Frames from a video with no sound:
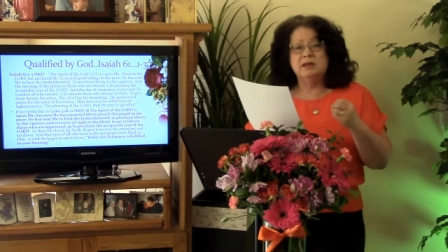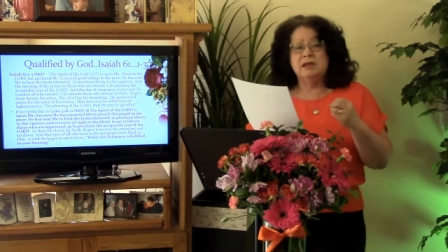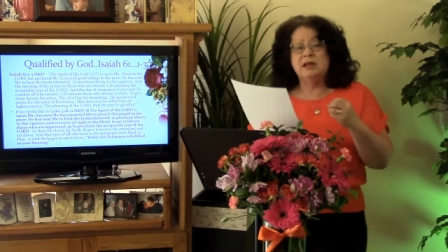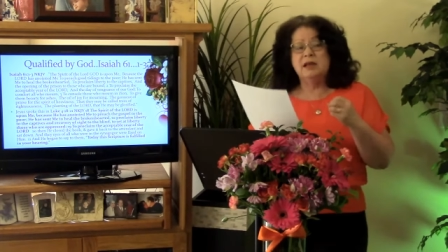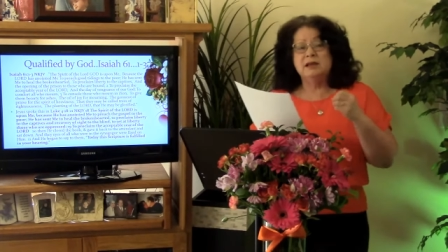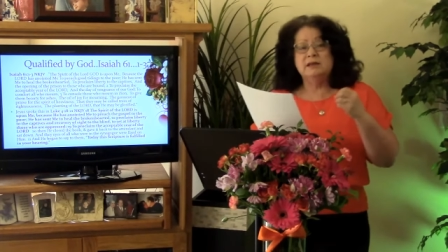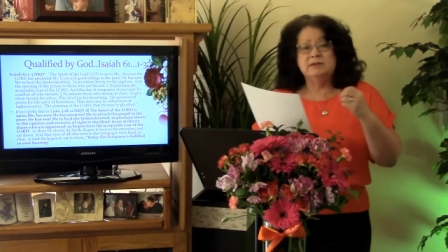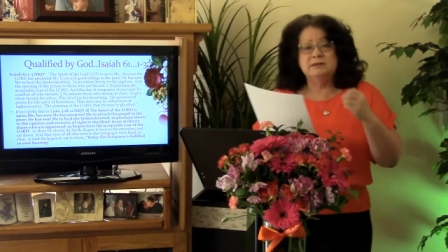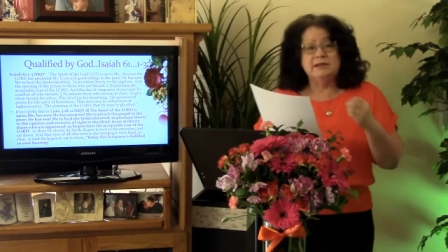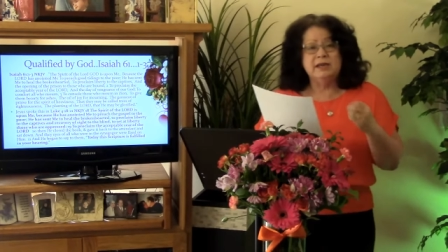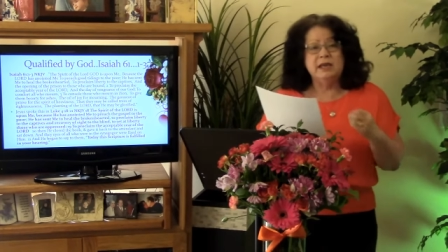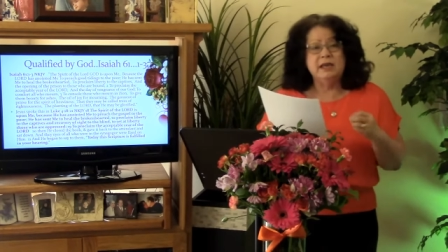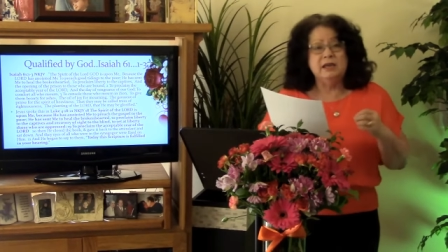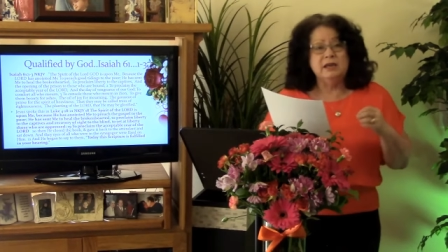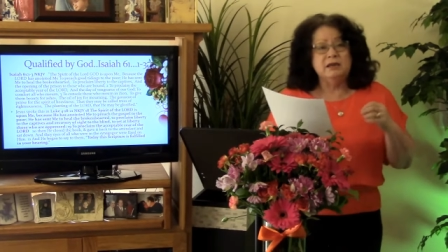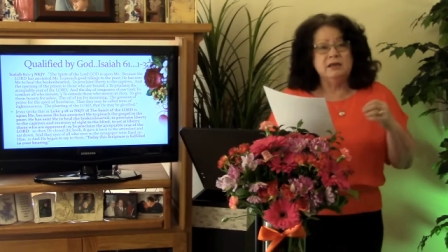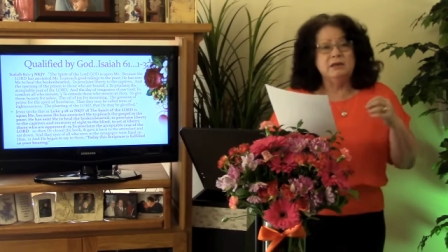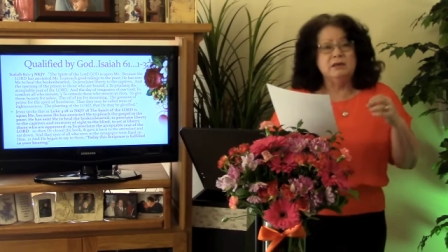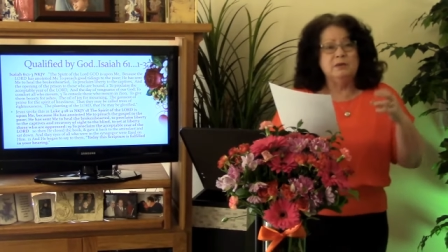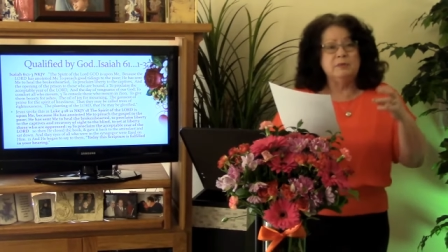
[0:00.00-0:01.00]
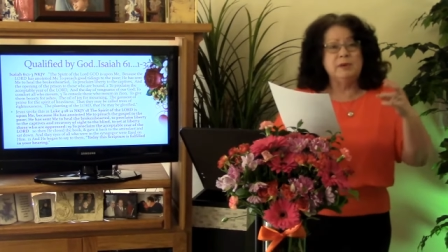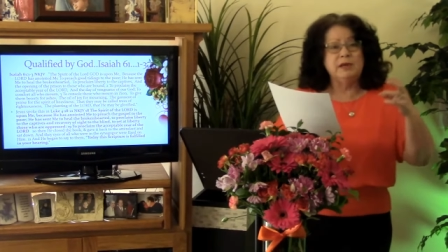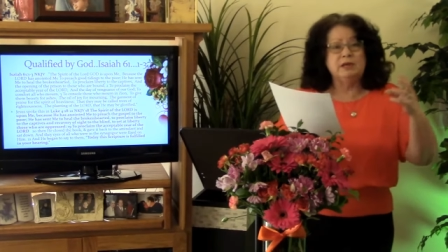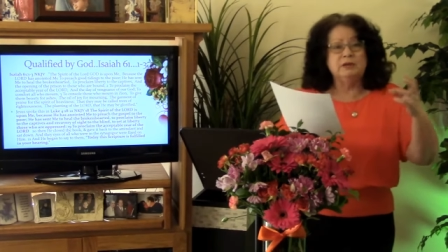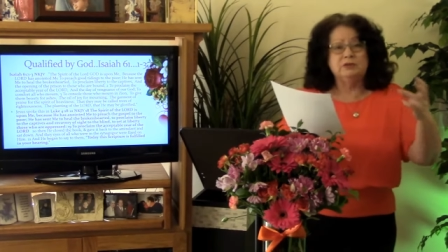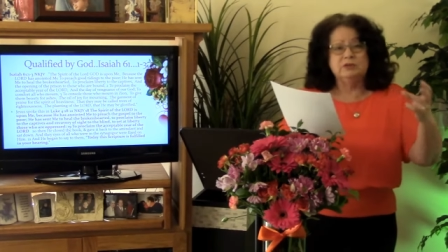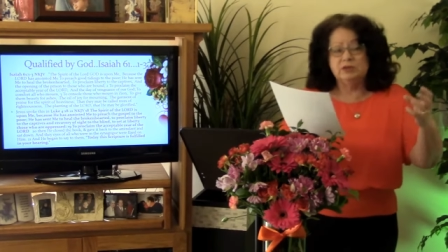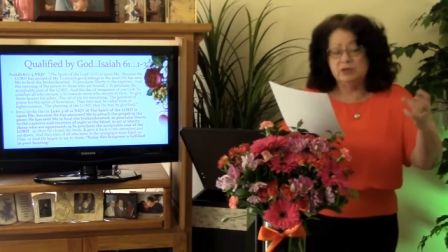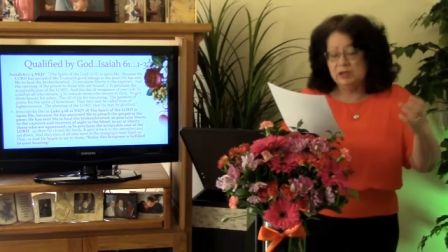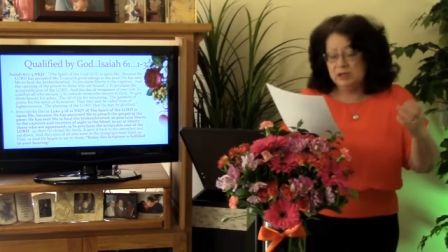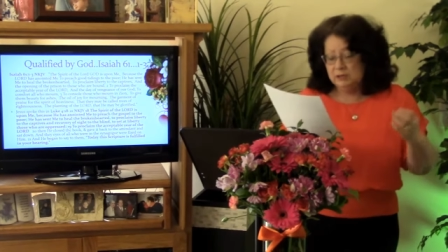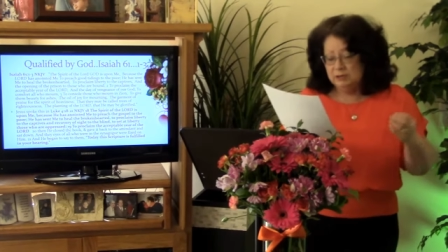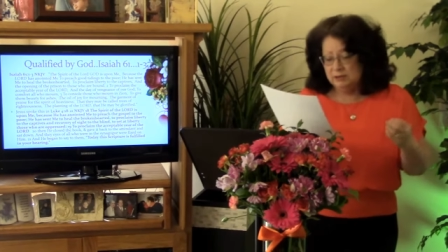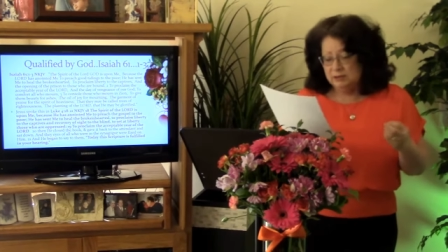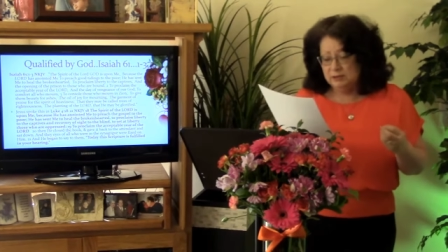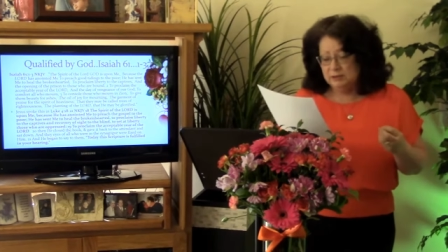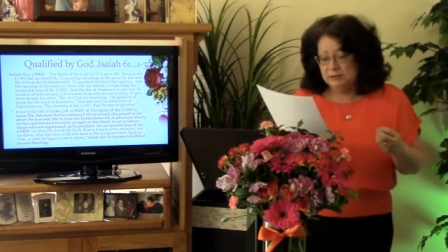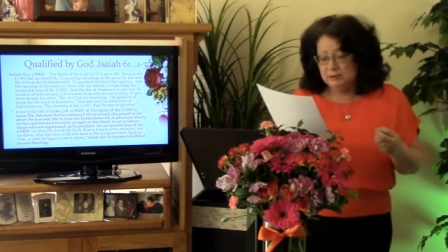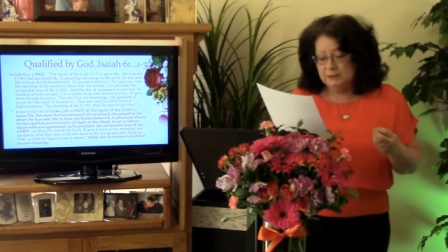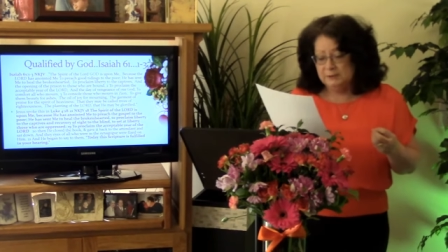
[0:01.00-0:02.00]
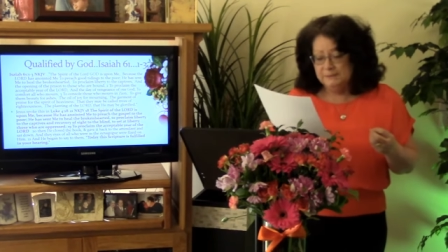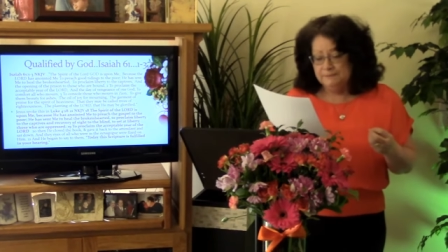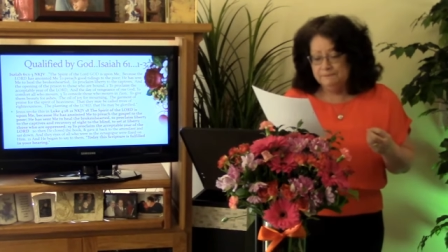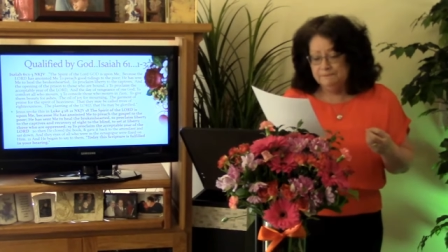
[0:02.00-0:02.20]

Isaiah about Jesus